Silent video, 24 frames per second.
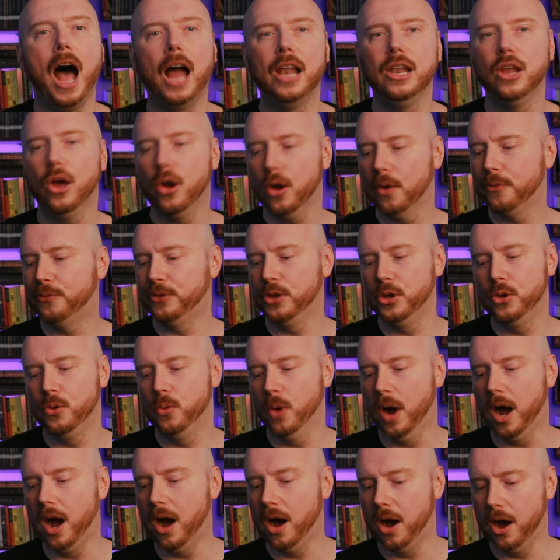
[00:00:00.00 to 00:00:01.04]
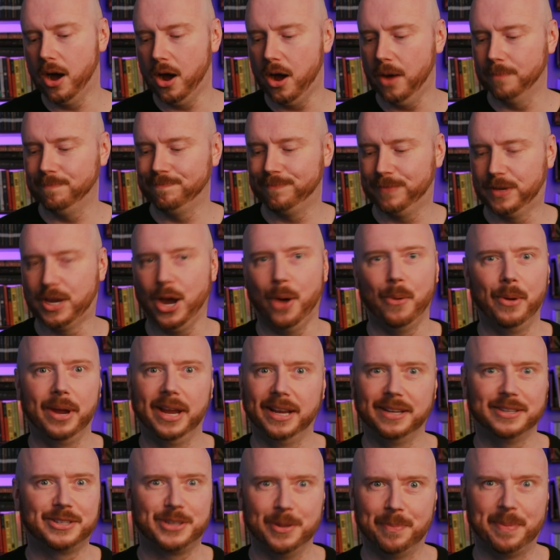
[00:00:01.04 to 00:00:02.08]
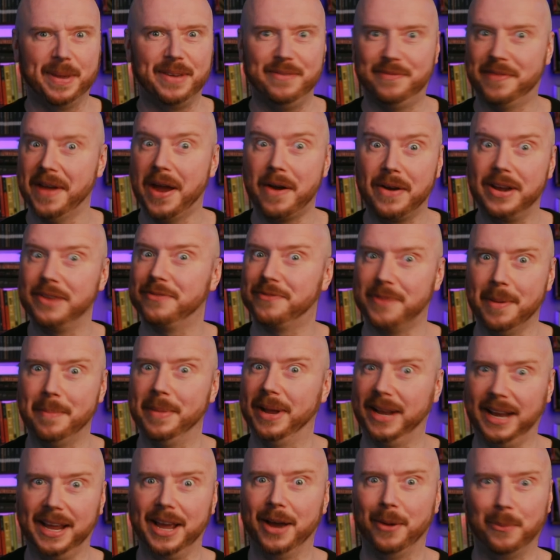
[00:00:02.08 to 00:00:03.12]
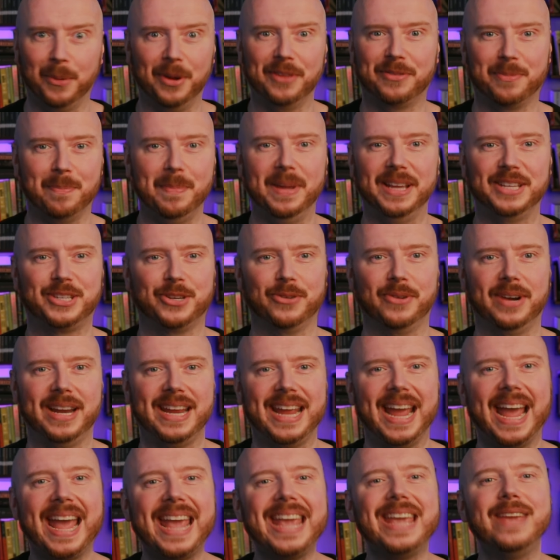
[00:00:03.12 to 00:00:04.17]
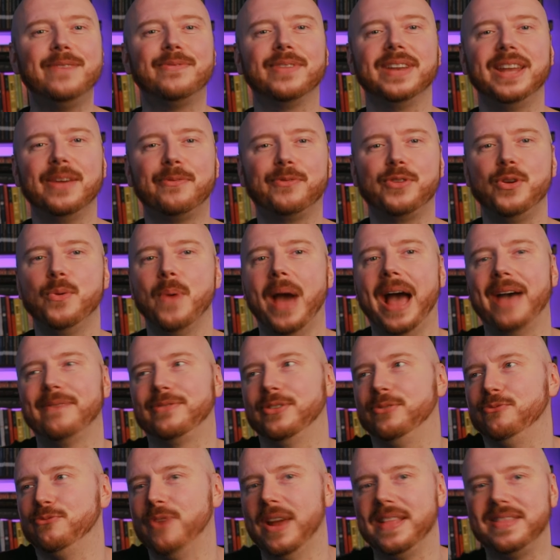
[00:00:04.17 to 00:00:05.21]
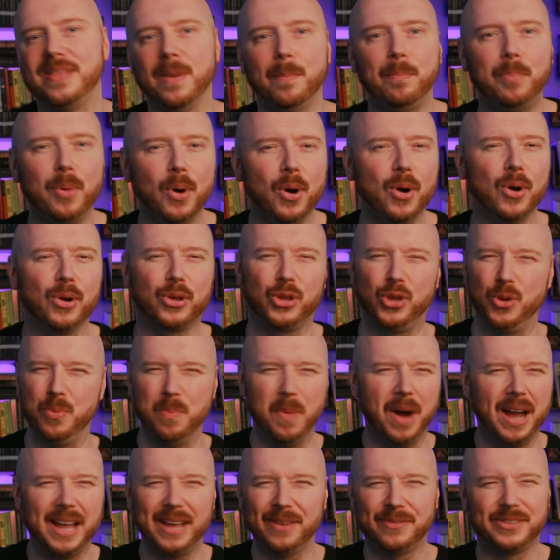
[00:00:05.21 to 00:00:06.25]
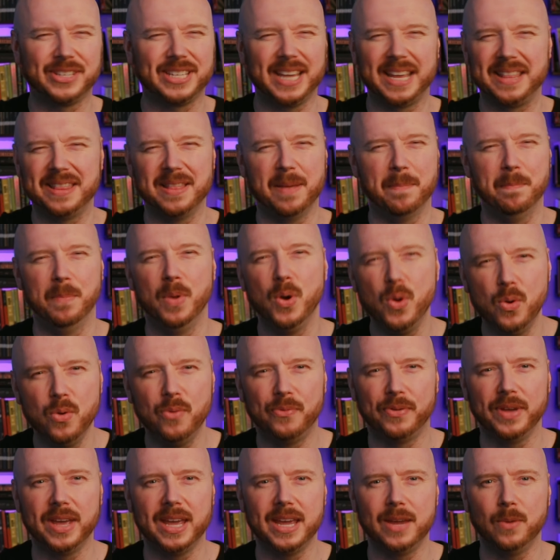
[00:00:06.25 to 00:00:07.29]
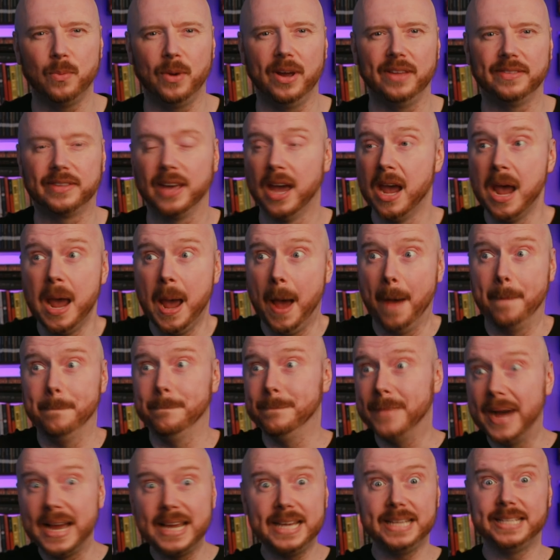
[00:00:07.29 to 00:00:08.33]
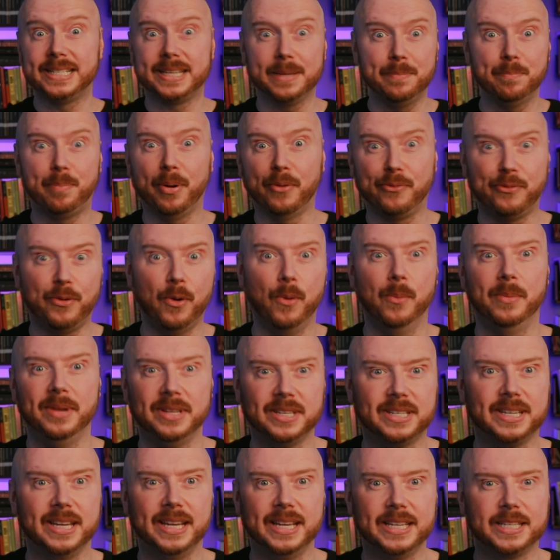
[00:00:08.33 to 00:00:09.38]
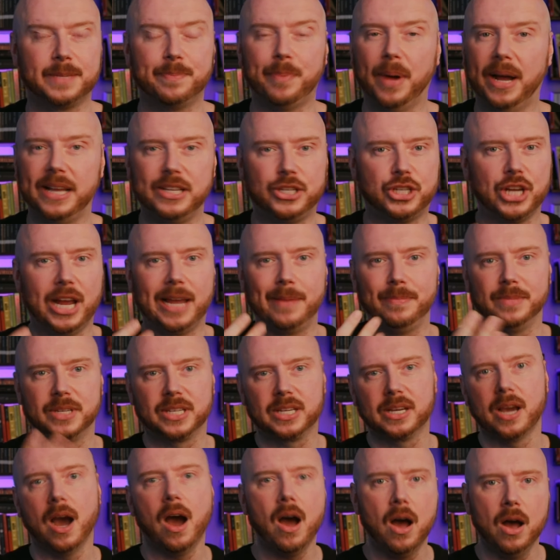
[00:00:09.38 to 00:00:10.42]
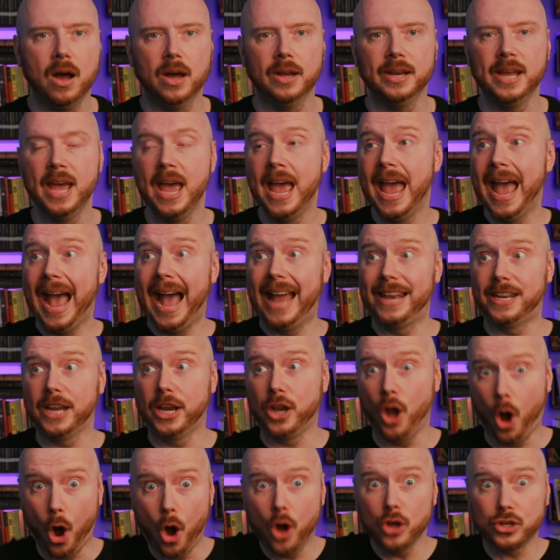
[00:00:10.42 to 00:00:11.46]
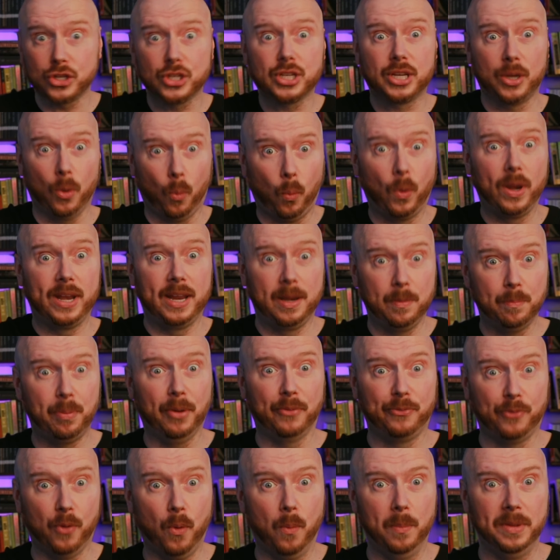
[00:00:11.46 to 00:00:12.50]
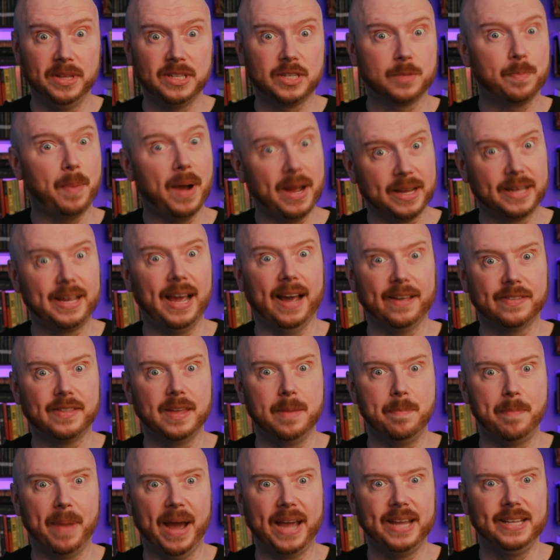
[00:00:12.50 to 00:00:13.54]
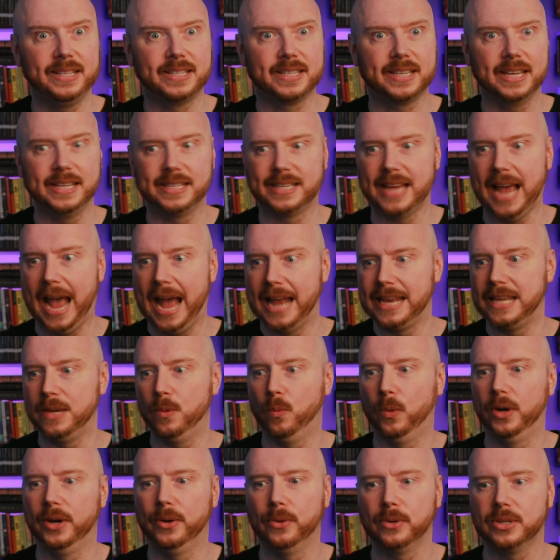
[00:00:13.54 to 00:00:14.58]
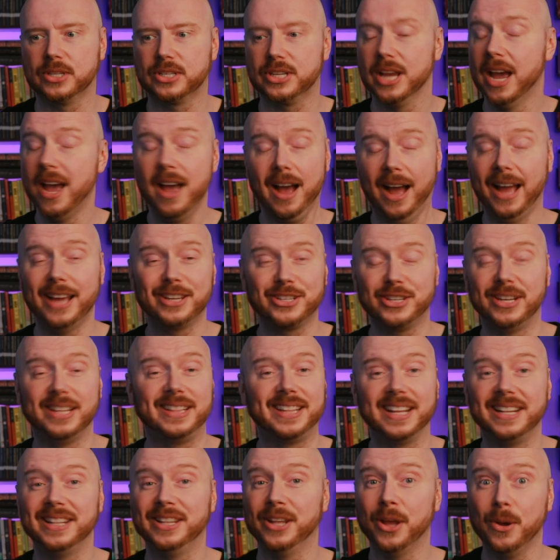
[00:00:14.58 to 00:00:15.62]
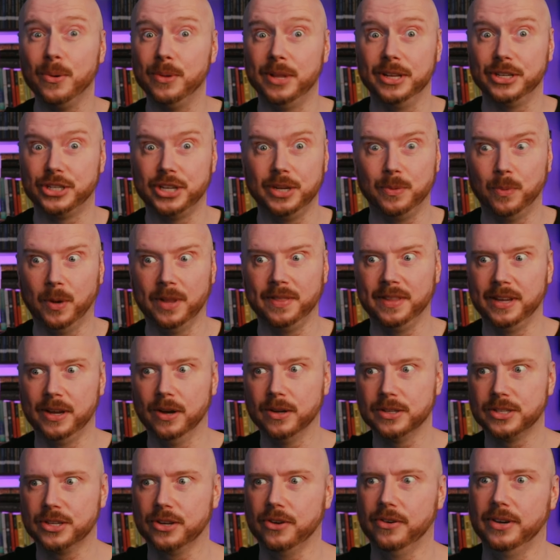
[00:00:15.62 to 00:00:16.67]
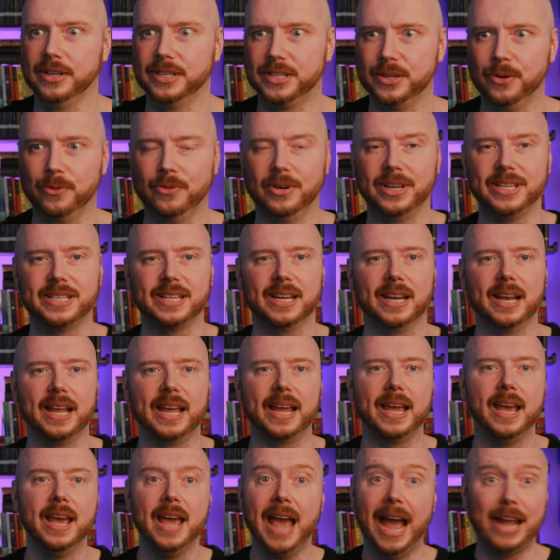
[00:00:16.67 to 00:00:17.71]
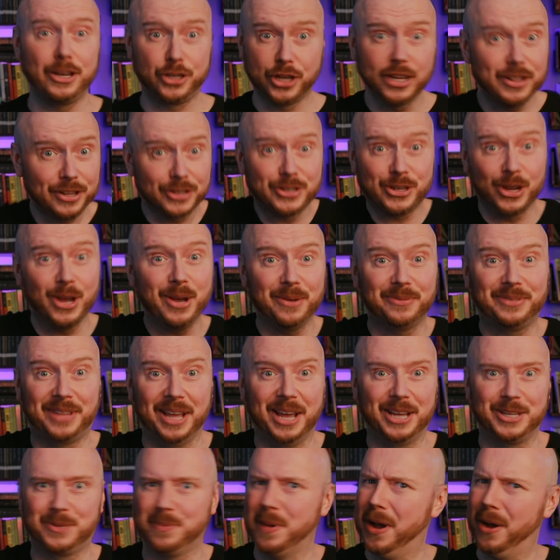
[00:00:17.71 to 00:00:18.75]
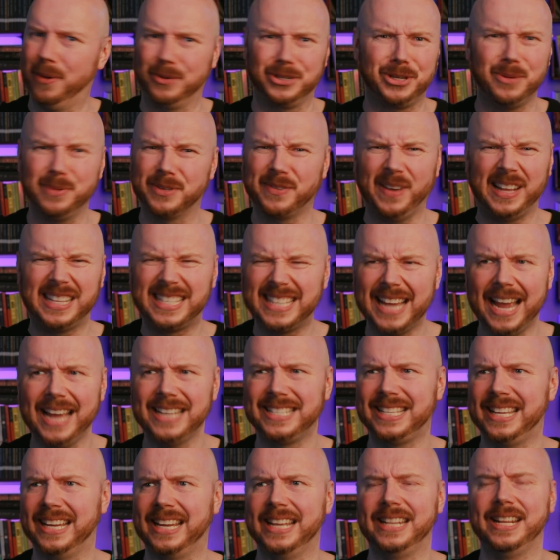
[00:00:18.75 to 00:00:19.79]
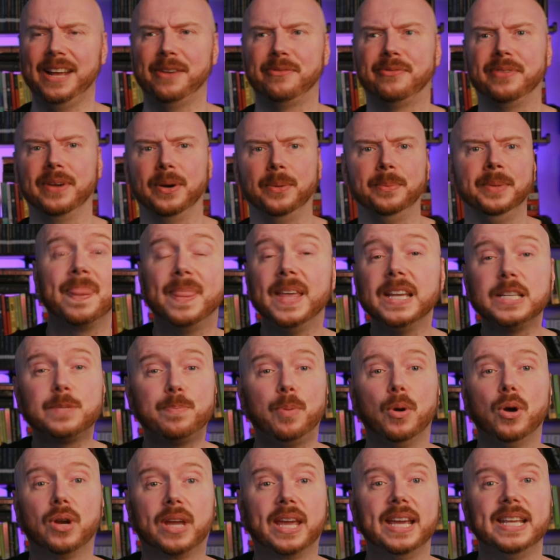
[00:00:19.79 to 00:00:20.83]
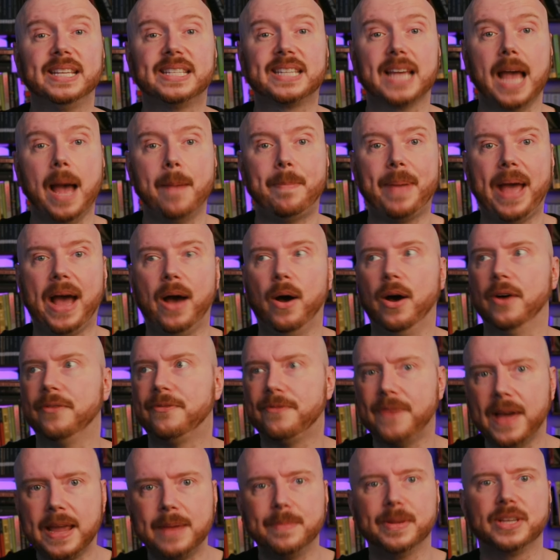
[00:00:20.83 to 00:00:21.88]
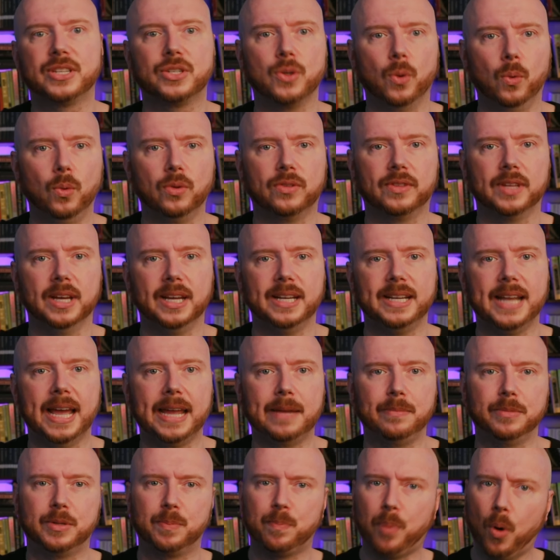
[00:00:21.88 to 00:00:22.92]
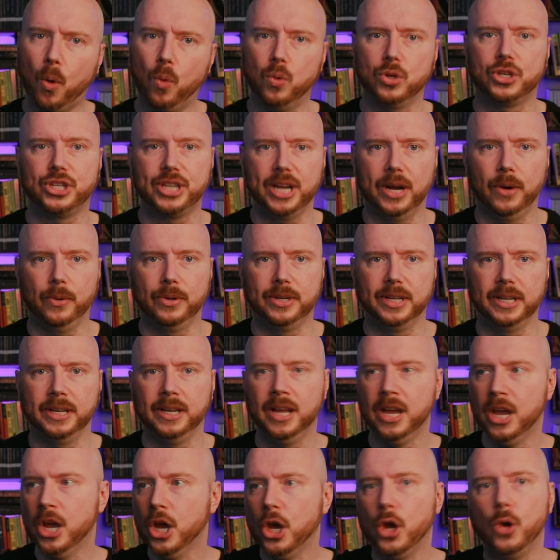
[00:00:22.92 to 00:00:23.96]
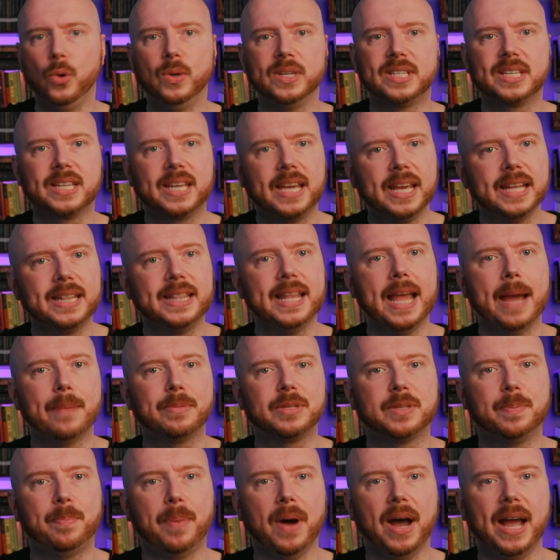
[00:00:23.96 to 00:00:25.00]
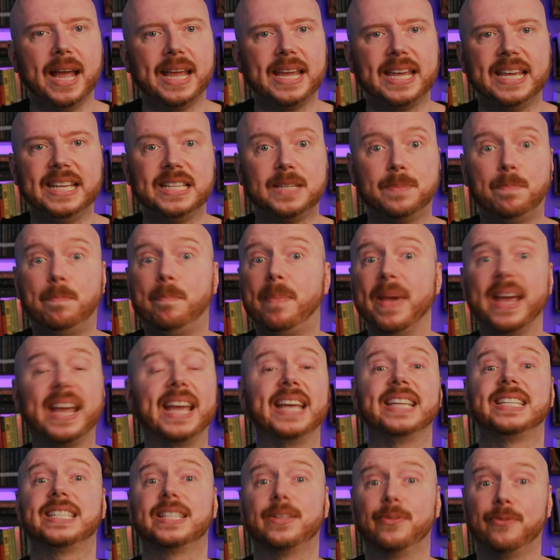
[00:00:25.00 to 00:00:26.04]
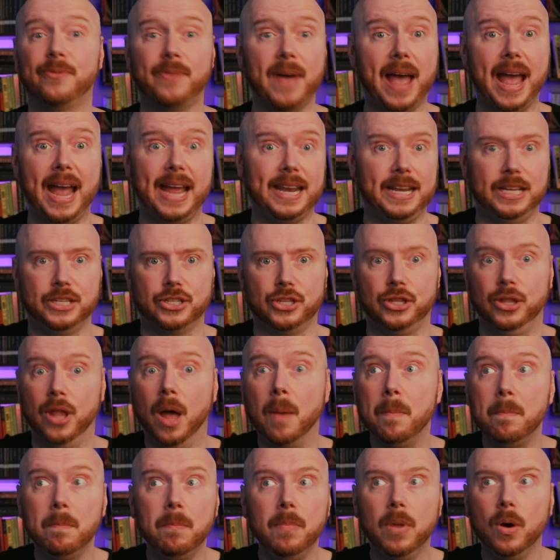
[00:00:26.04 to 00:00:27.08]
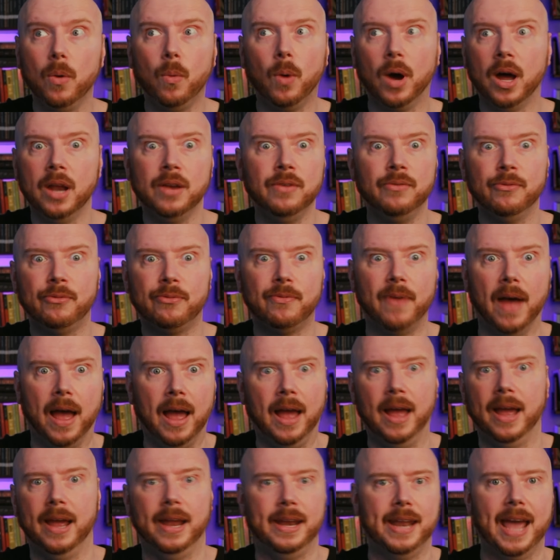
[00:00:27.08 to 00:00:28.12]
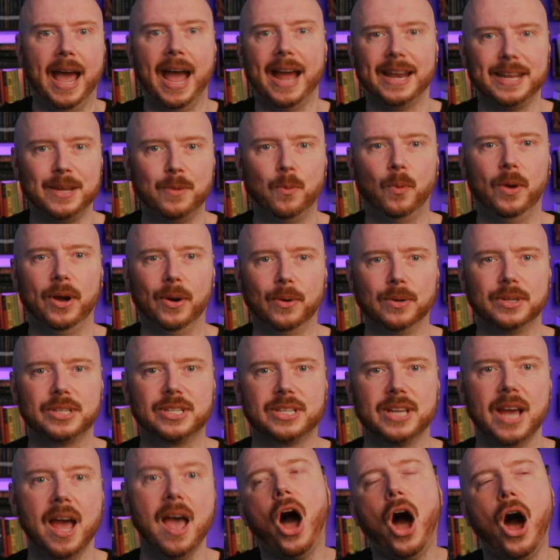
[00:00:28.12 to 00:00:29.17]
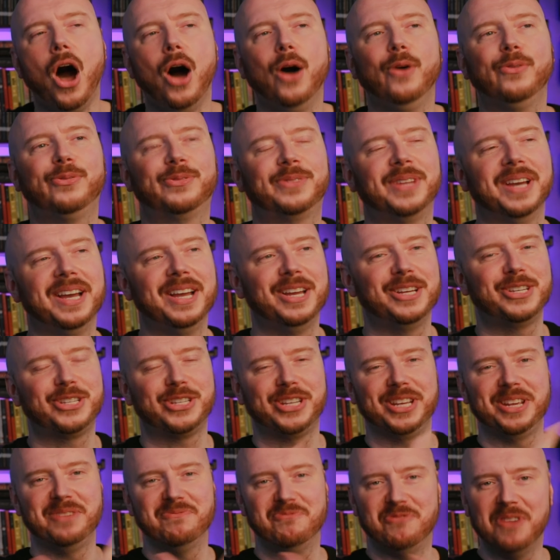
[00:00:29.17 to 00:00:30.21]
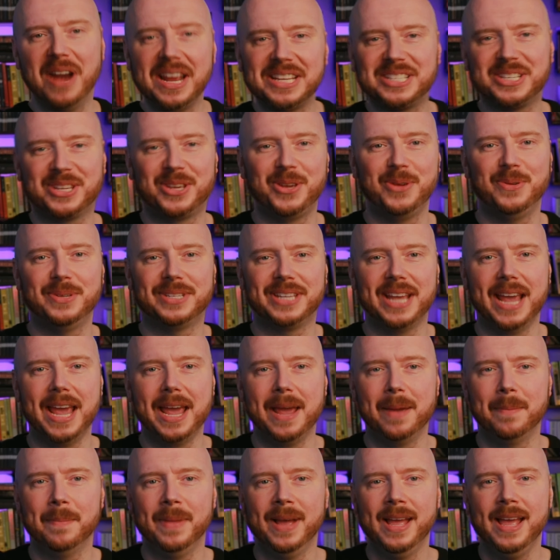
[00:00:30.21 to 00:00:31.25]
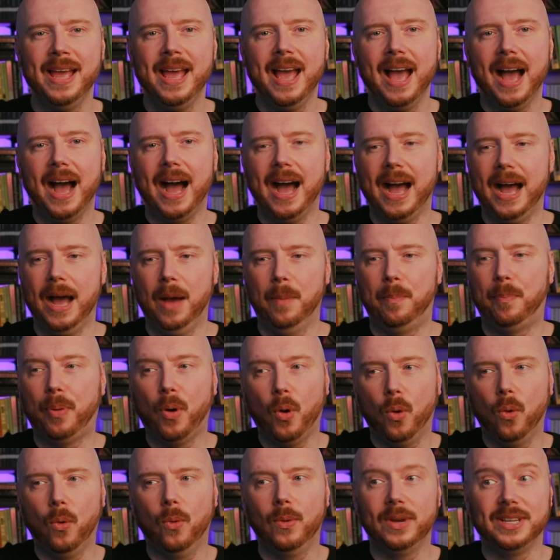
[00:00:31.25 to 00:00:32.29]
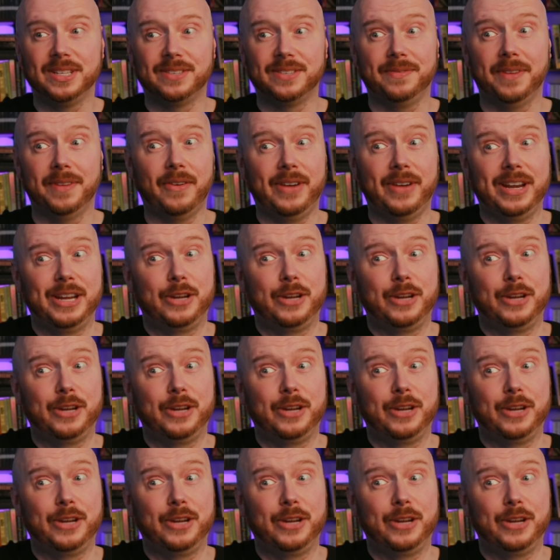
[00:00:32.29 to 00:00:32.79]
A lot of you are going to be very familiar with Misery. Even if you haven't read the book, you might have seen the movie with amazing performances by James Caan and an Oscar winning performance by Kathy Bates as Annie Wilkes. I actually didn't know that she'd won the Oscar until recently, and she deserved it as well. She was fantastic in that film. This book is about a famous author named Paul Sheldon who is kidnapped by his biggest fan, his number one fan, Annie Wilkes, after she rescues him uh, Paul is very